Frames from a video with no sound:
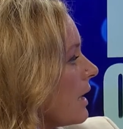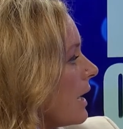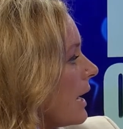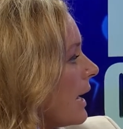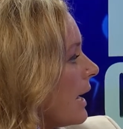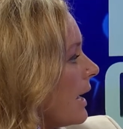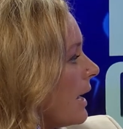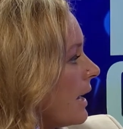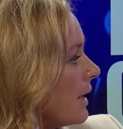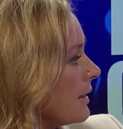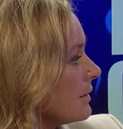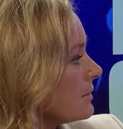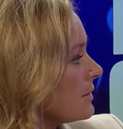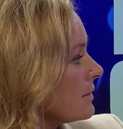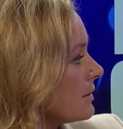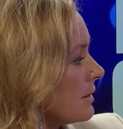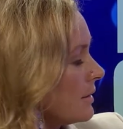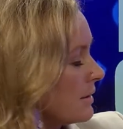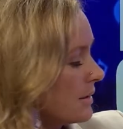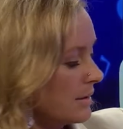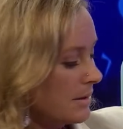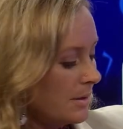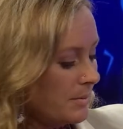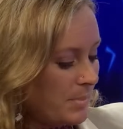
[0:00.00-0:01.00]
And
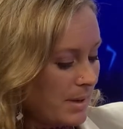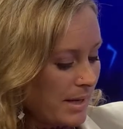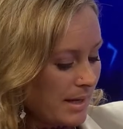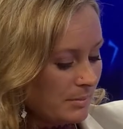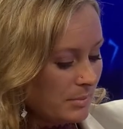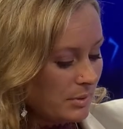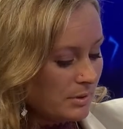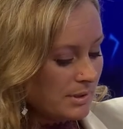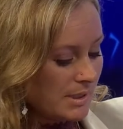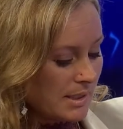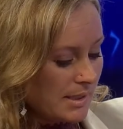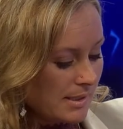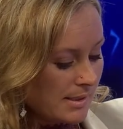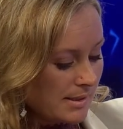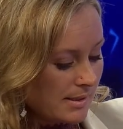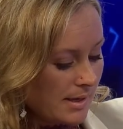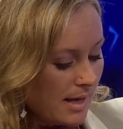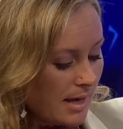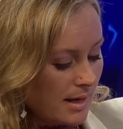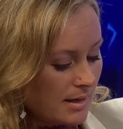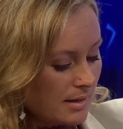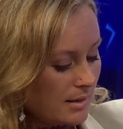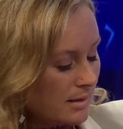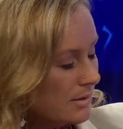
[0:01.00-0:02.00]
yes. The Bible does
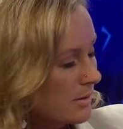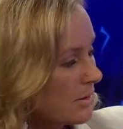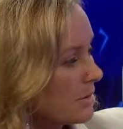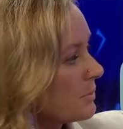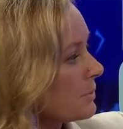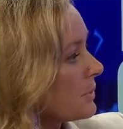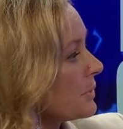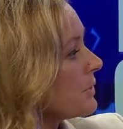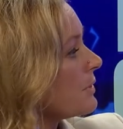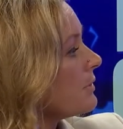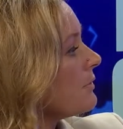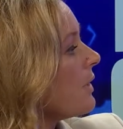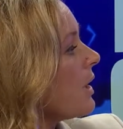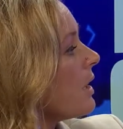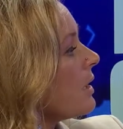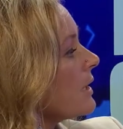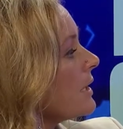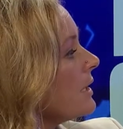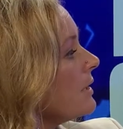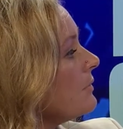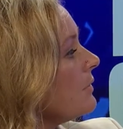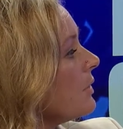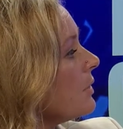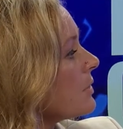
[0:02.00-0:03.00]
say it is the root of all
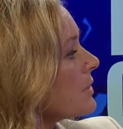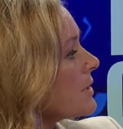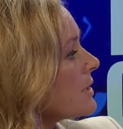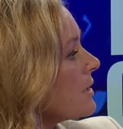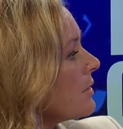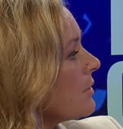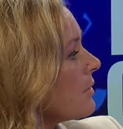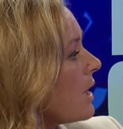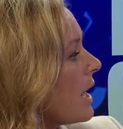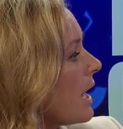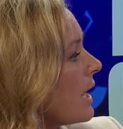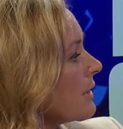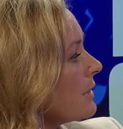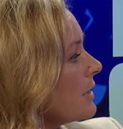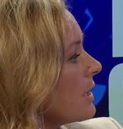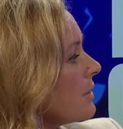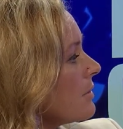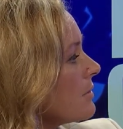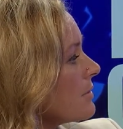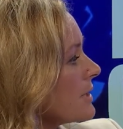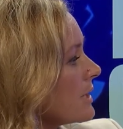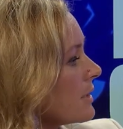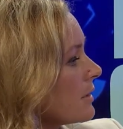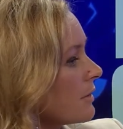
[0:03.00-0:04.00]
evil. So God
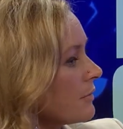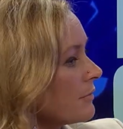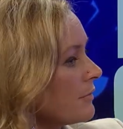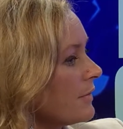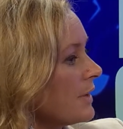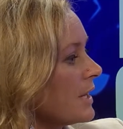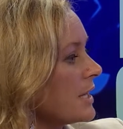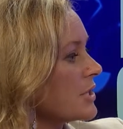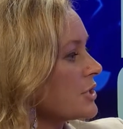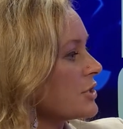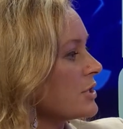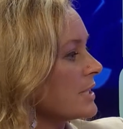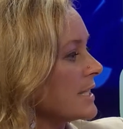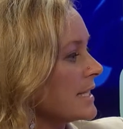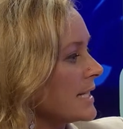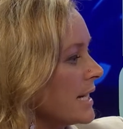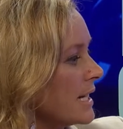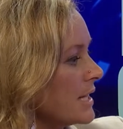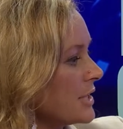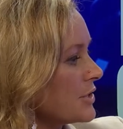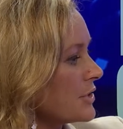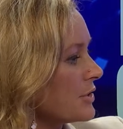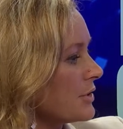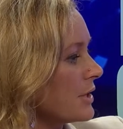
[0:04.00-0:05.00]
knows in our fleshly
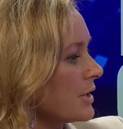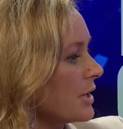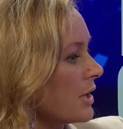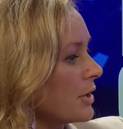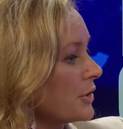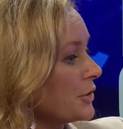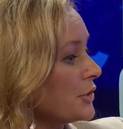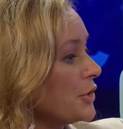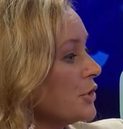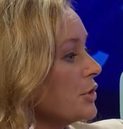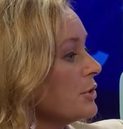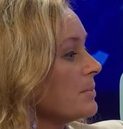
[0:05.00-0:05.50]
nature and our